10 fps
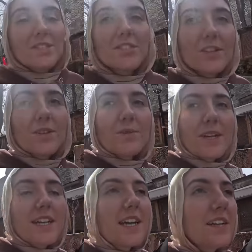just on the
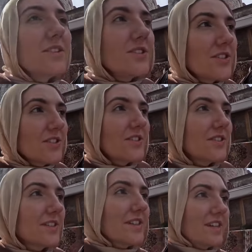way now
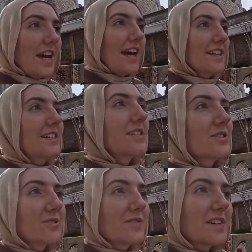to the Hagia
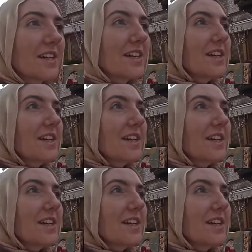Sophia.